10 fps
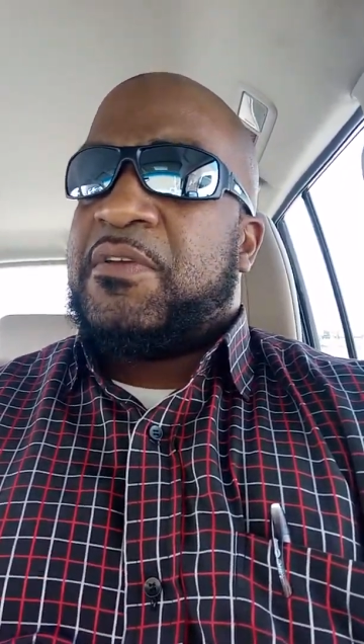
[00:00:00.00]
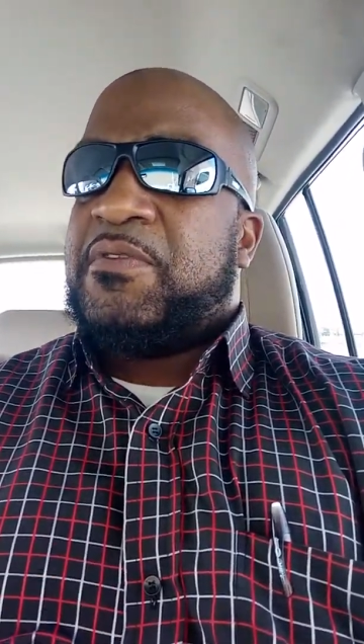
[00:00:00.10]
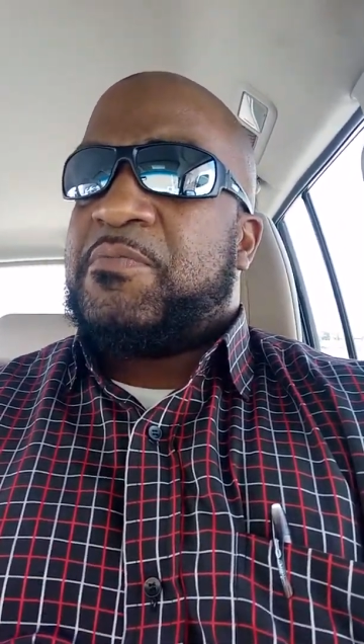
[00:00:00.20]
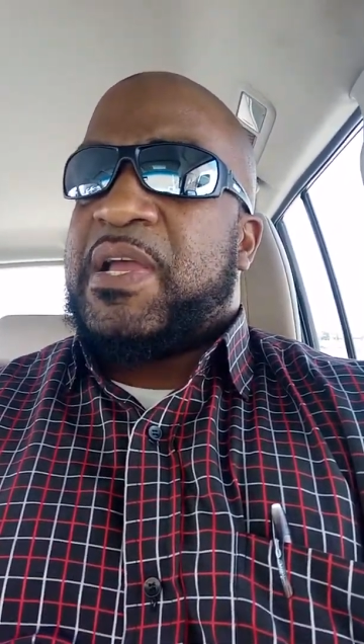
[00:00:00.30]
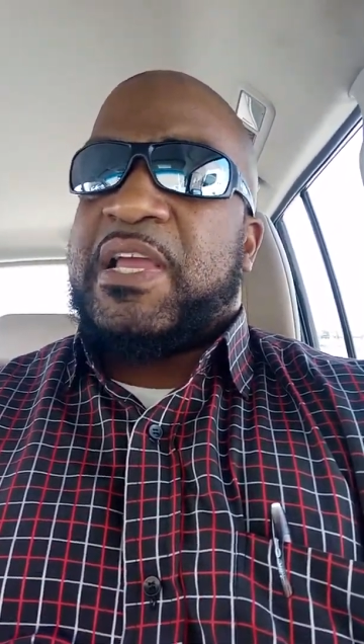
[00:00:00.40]

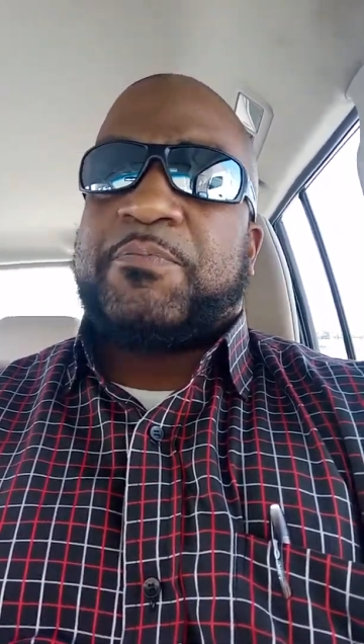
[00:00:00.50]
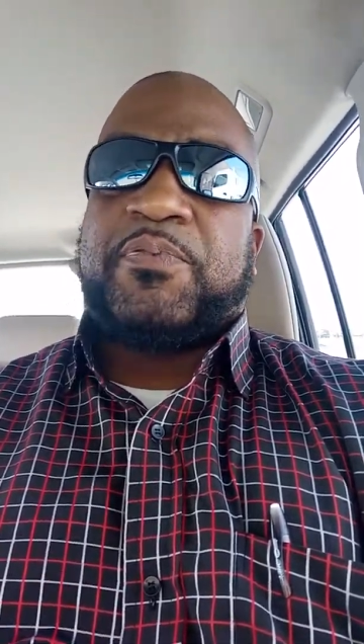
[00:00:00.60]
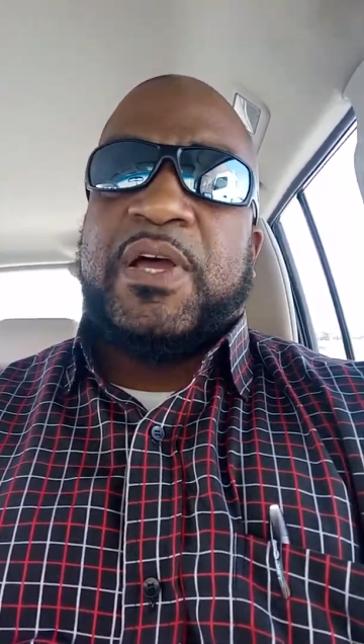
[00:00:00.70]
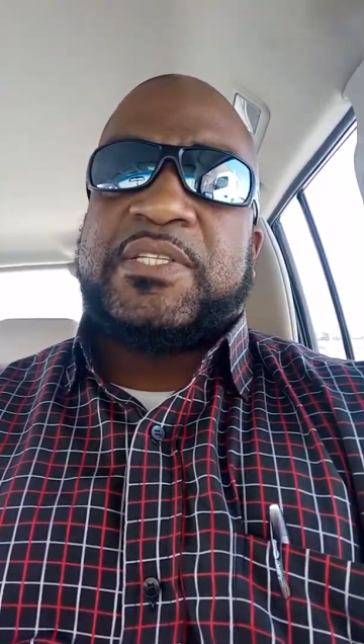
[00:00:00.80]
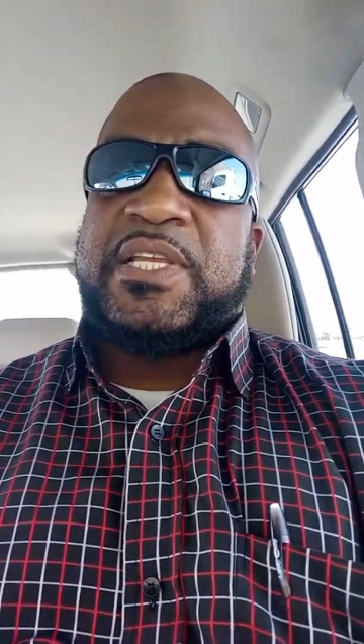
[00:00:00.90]
You know, might got
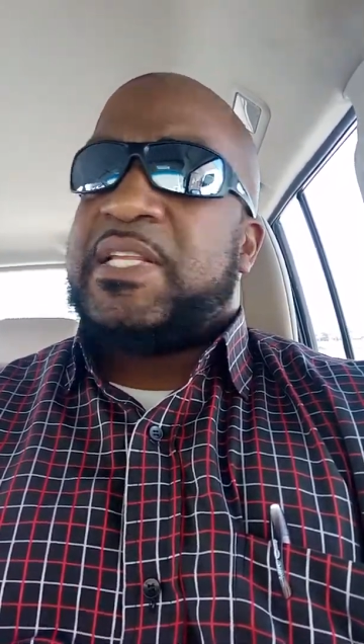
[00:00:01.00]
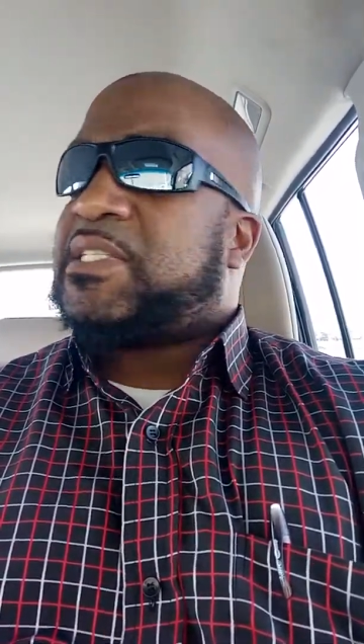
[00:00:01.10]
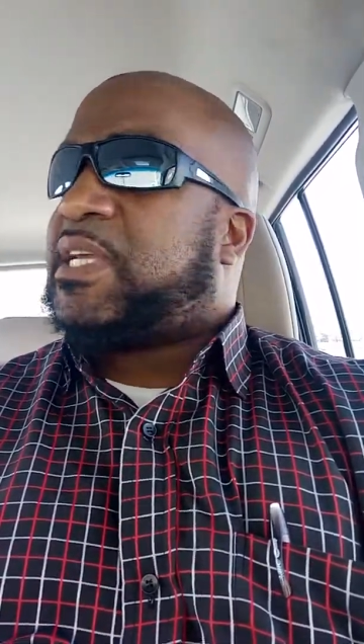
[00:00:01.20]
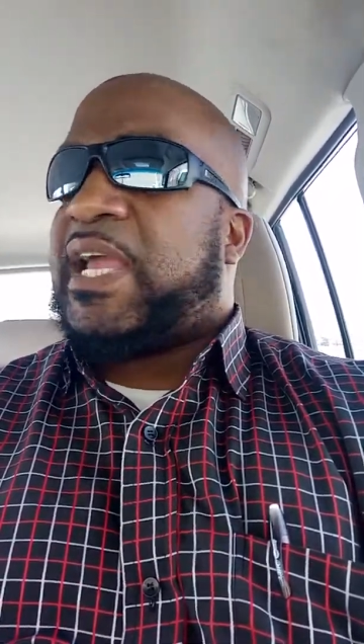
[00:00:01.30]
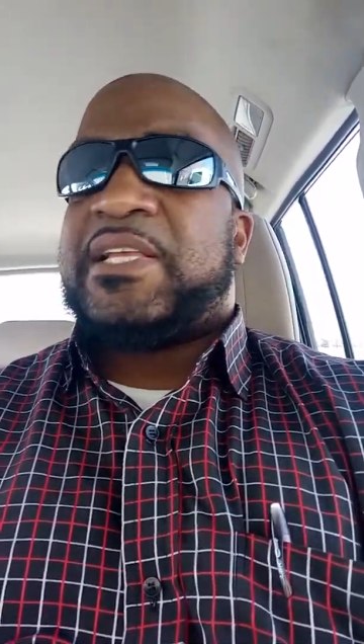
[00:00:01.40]
prostate
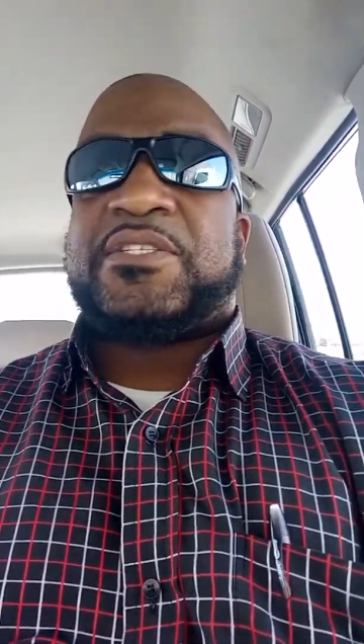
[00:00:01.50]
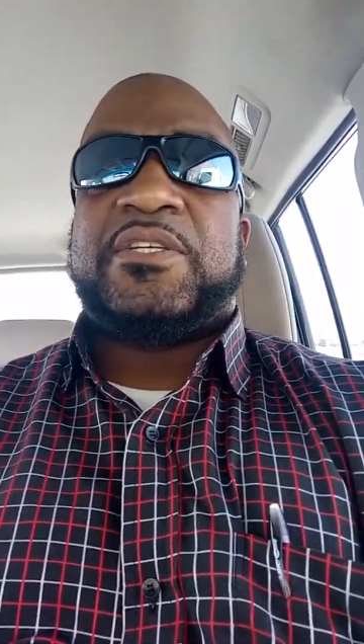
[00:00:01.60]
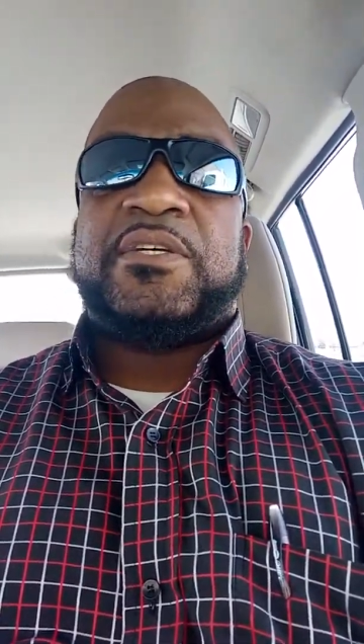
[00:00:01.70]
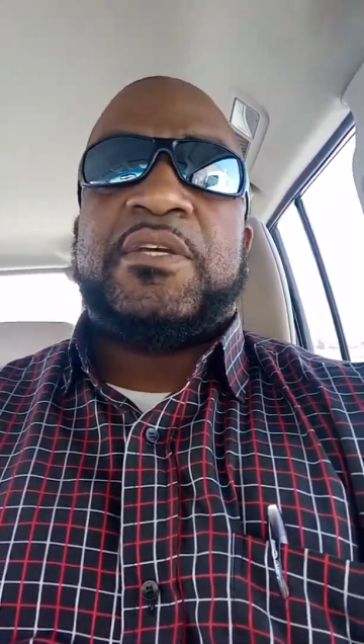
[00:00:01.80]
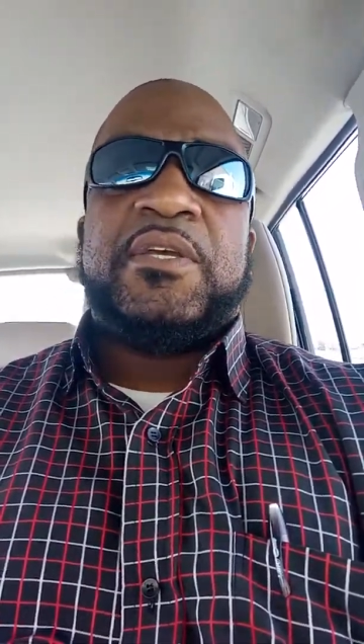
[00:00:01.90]

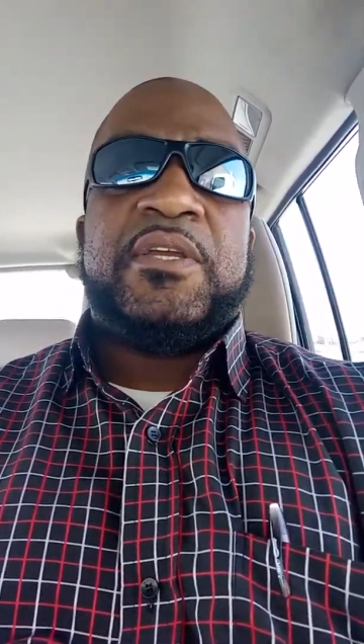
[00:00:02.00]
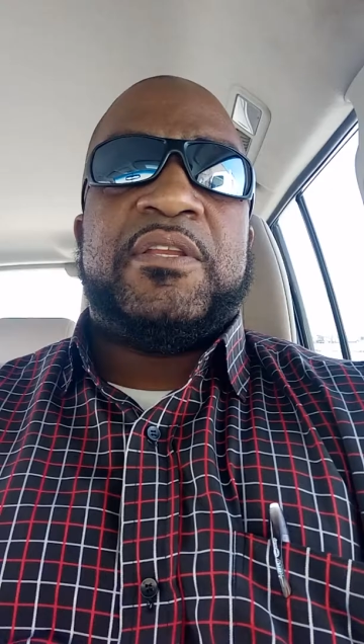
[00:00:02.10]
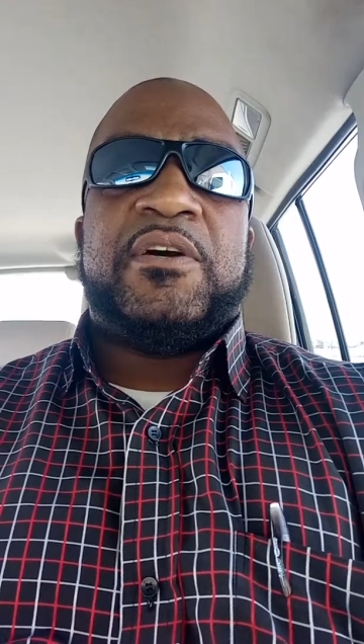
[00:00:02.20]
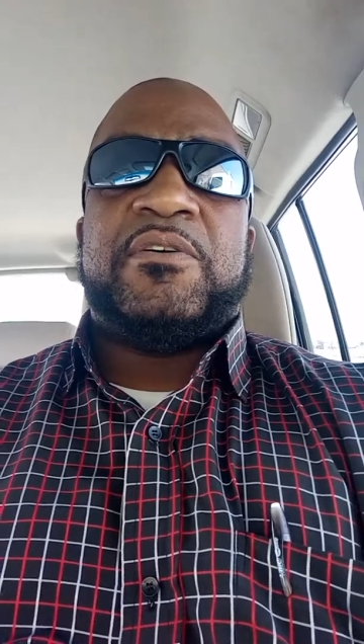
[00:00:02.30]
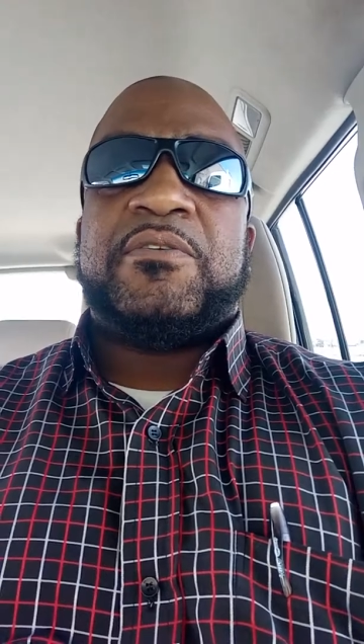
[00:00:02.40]
cancer, you
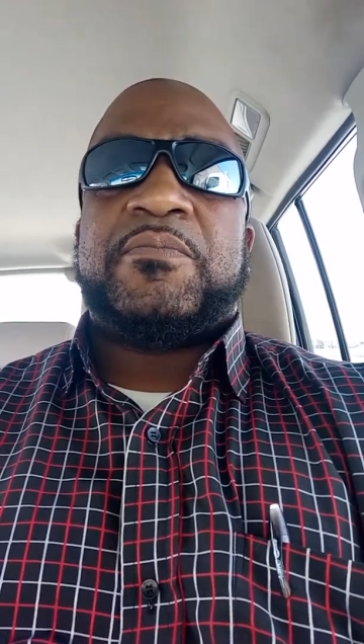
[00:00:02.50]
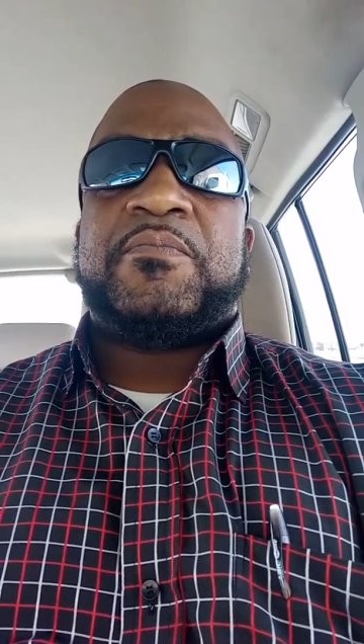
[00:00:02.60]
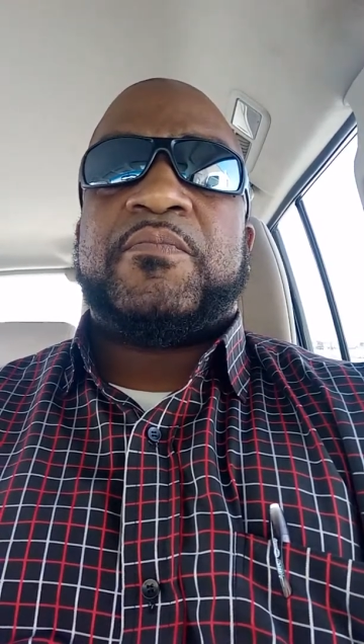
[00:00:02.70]
know.